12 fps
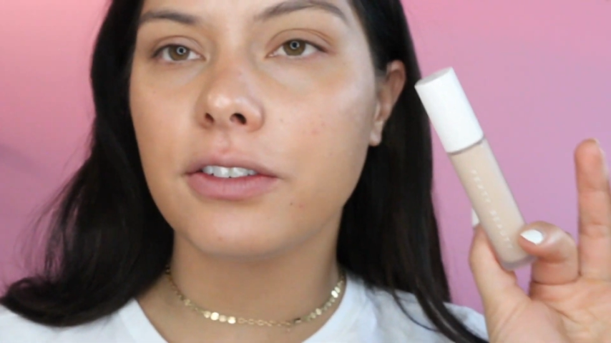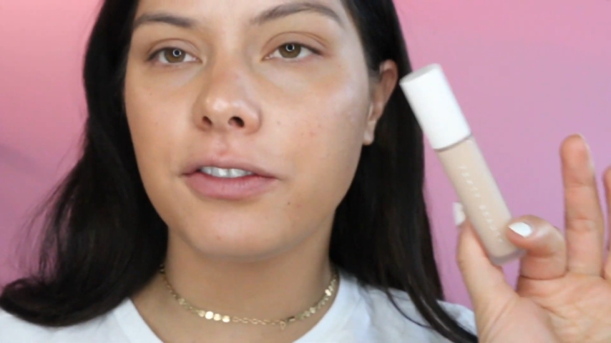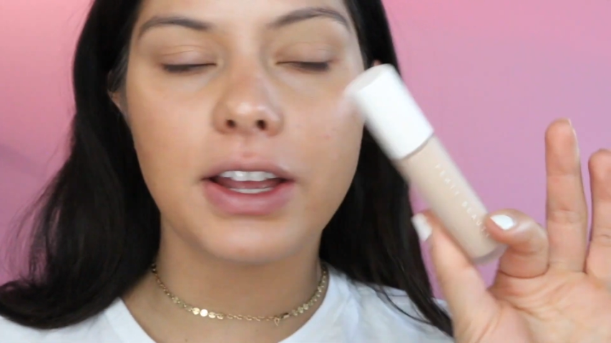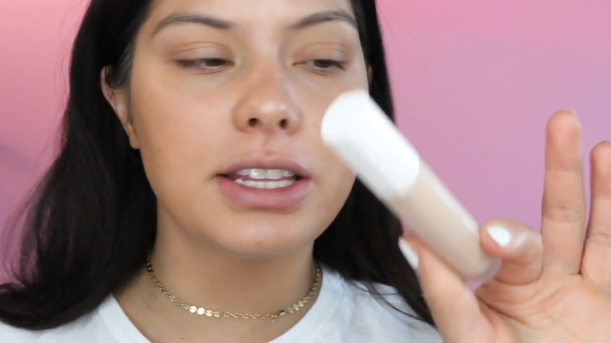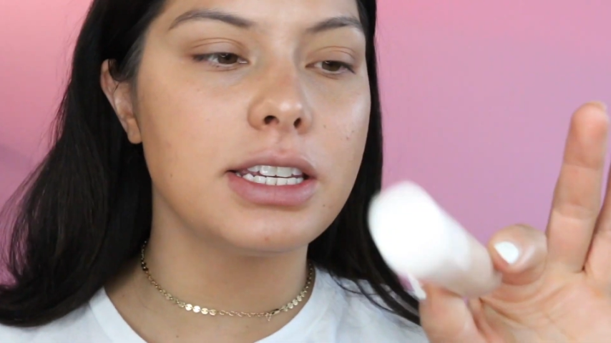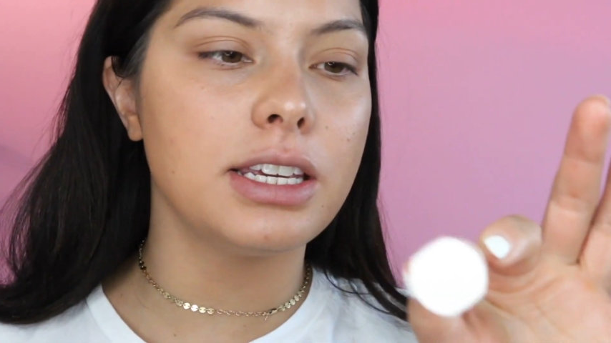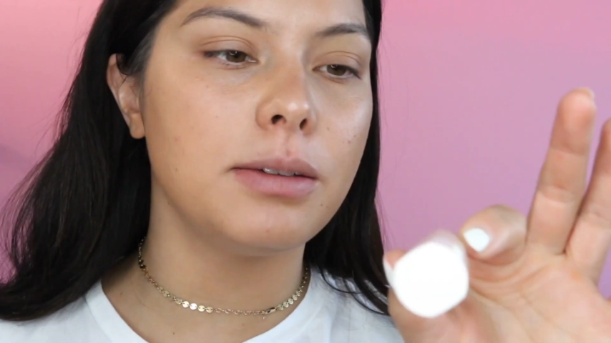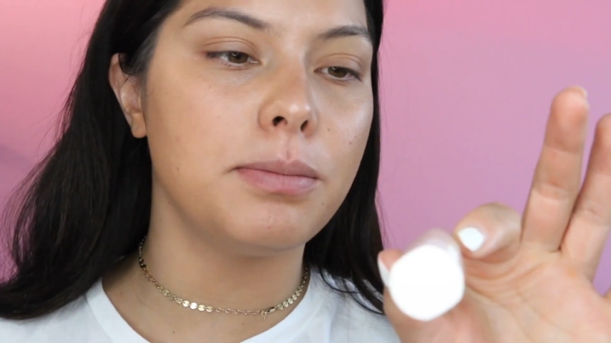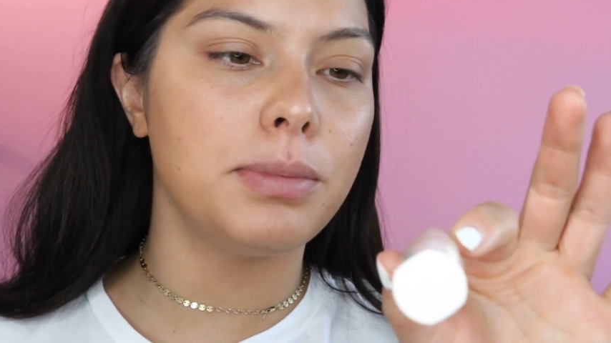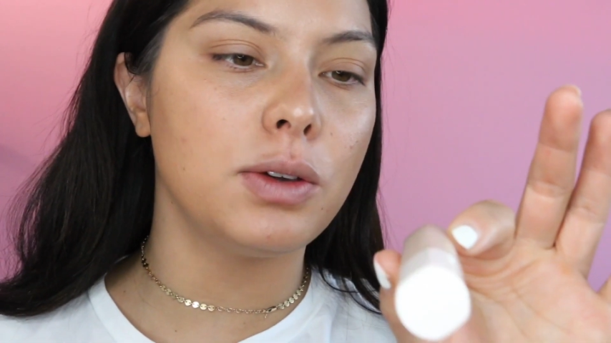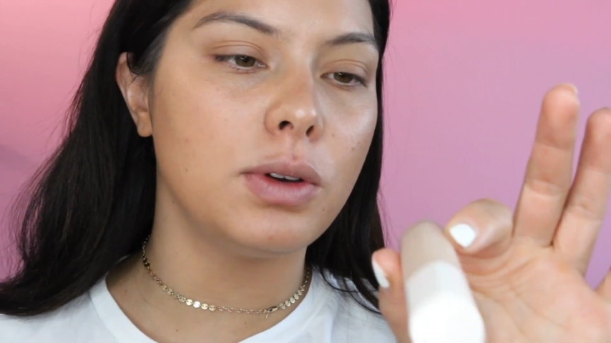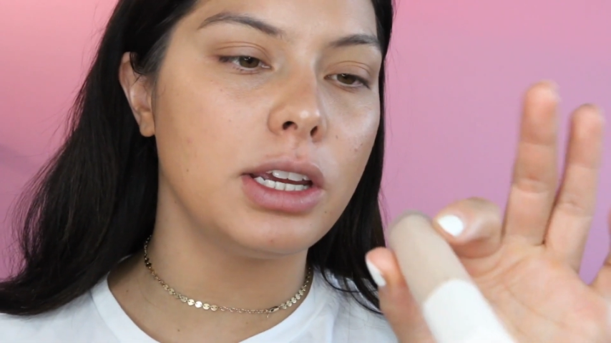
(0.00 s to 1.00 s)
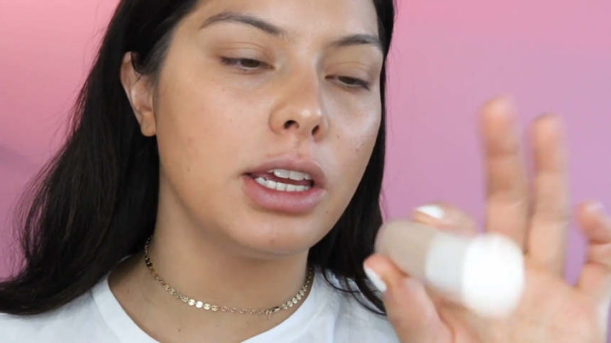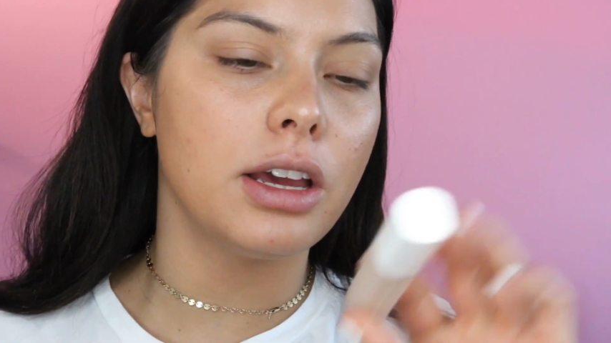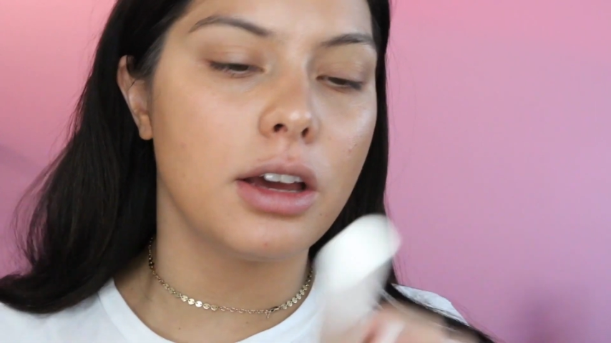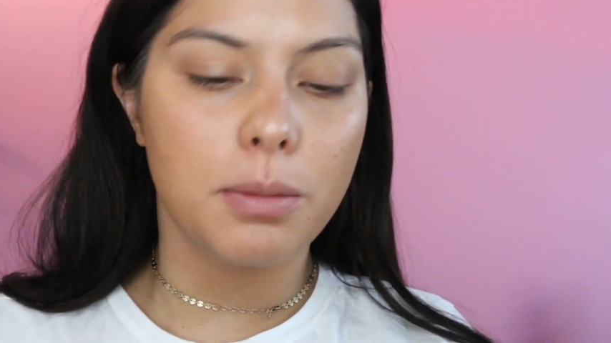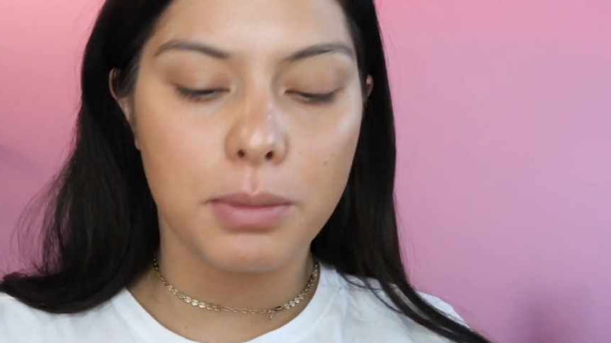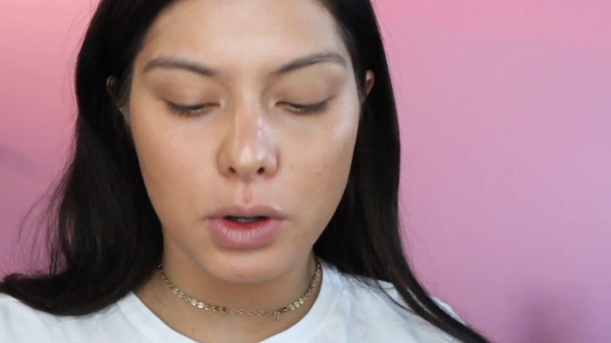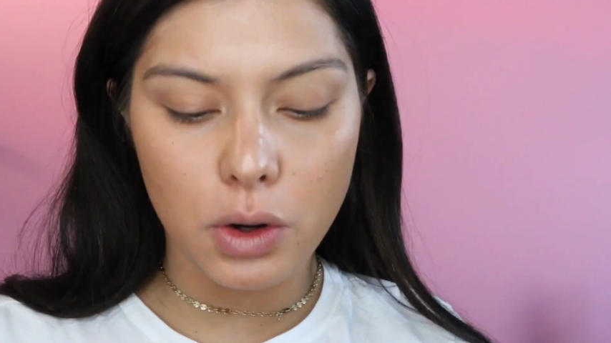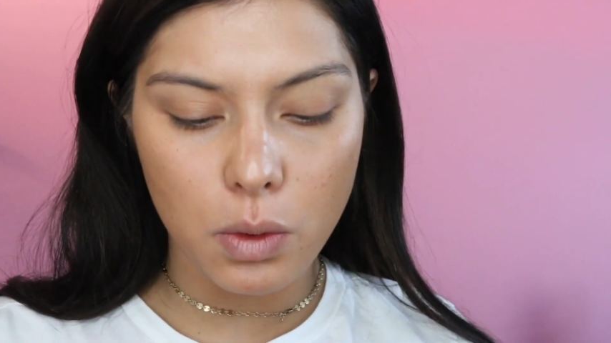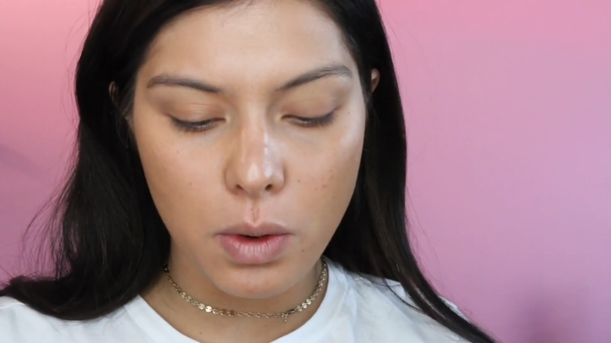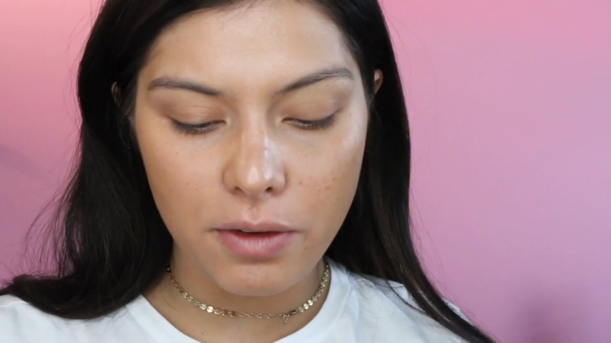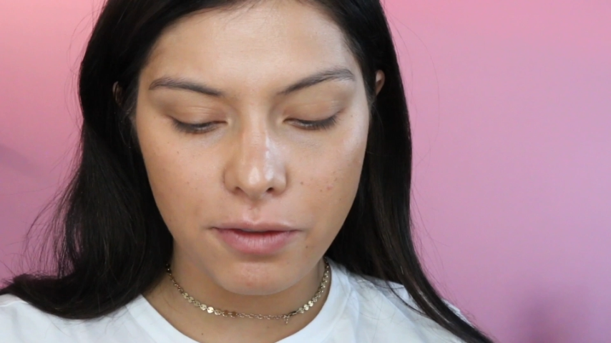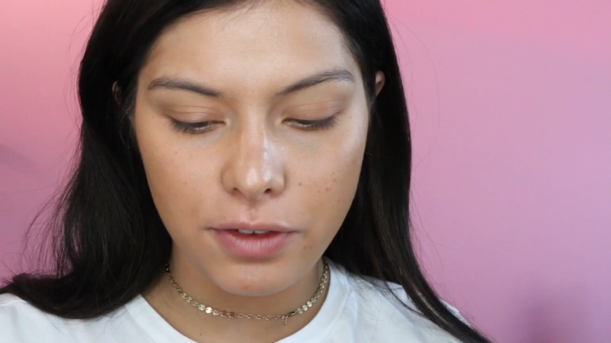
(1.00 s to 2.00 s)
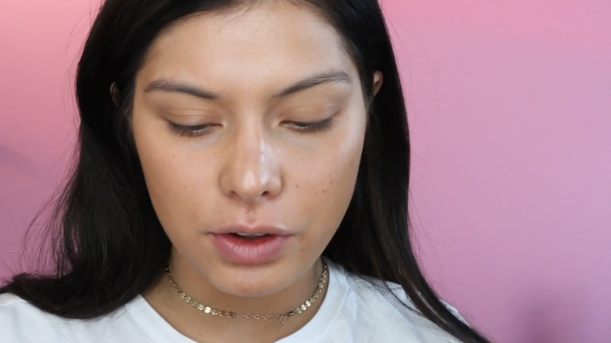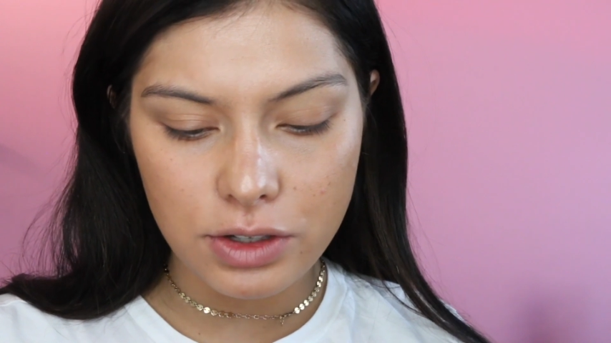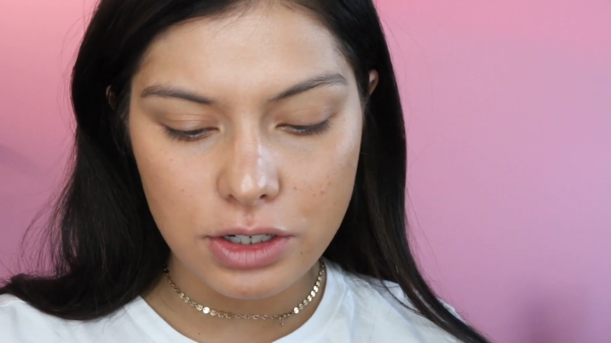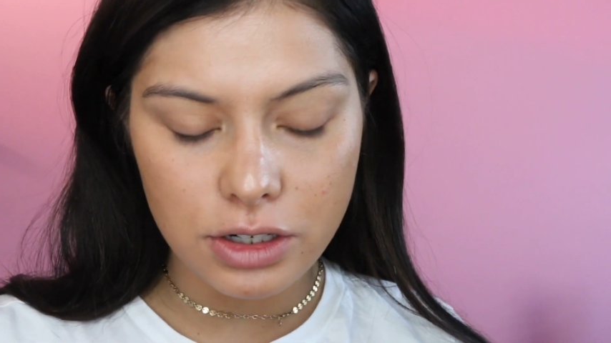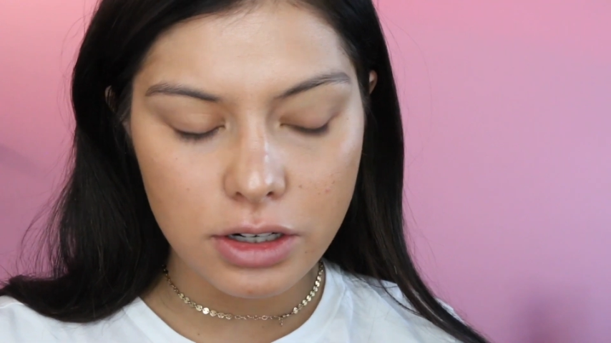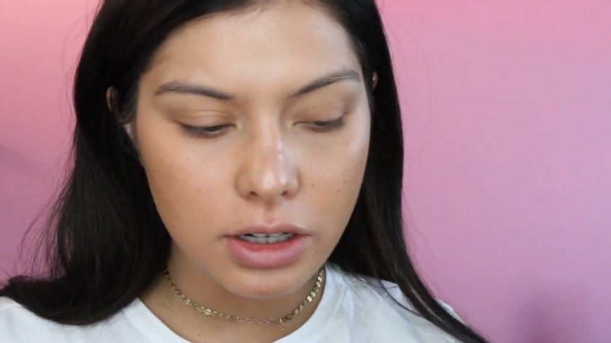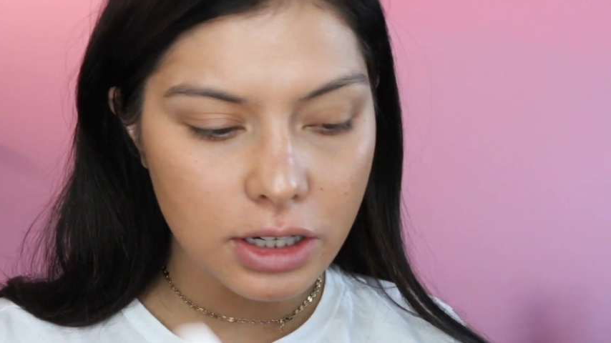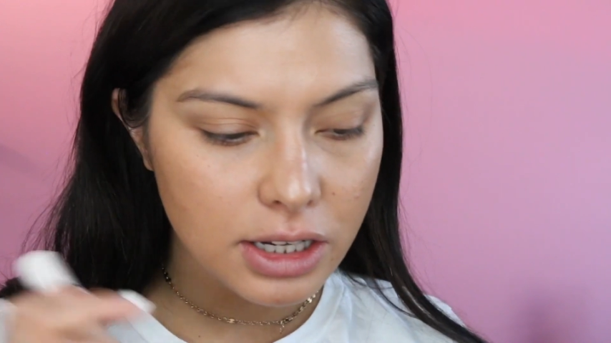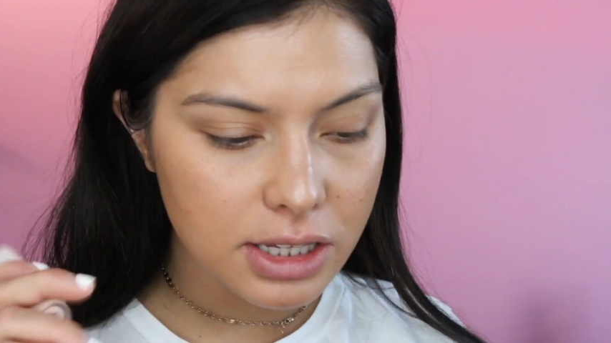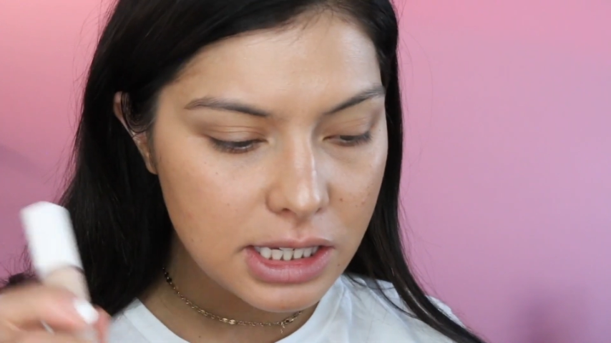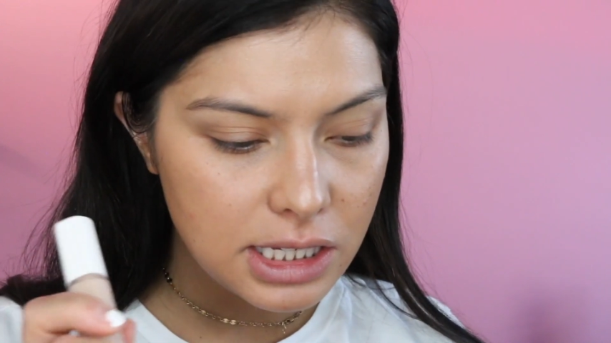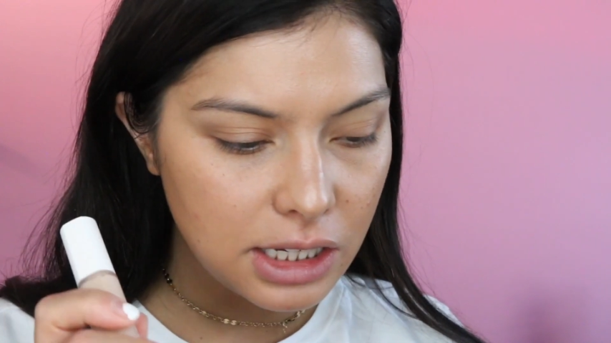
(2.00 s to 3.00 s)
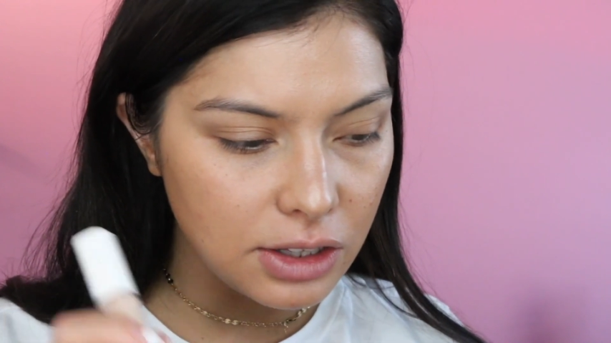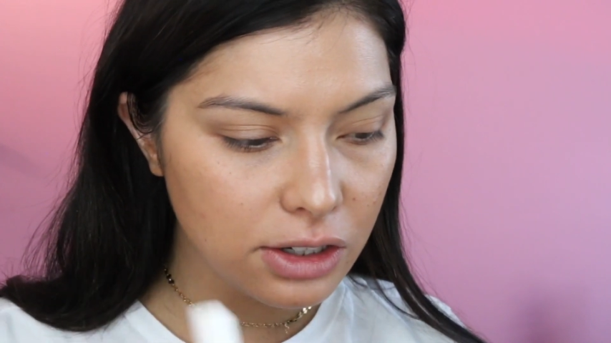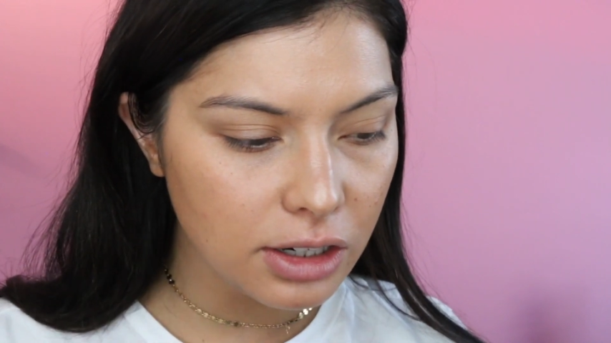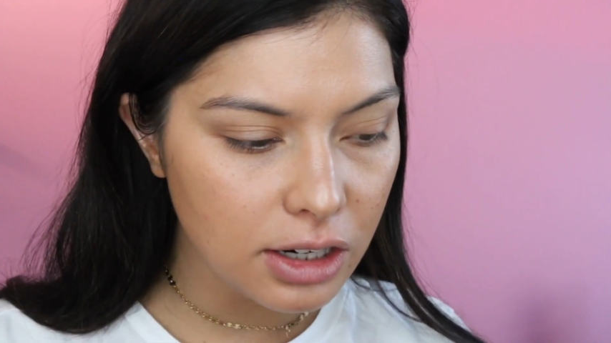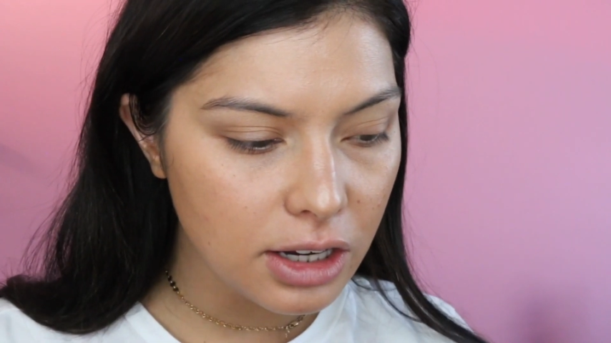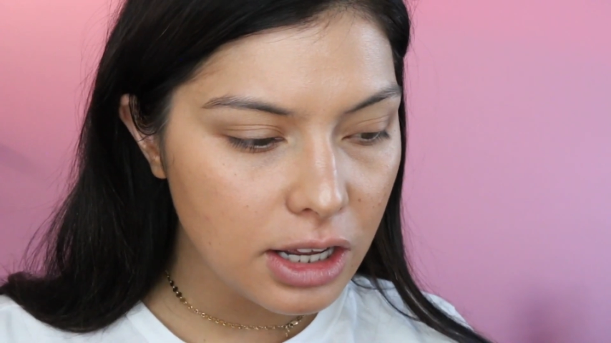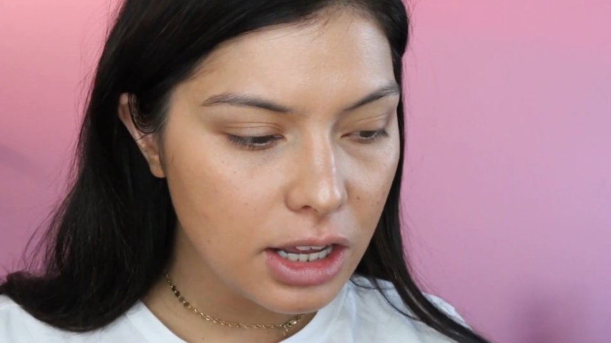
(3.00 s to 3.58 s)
Fenty Beauty Pro Filter Concealer.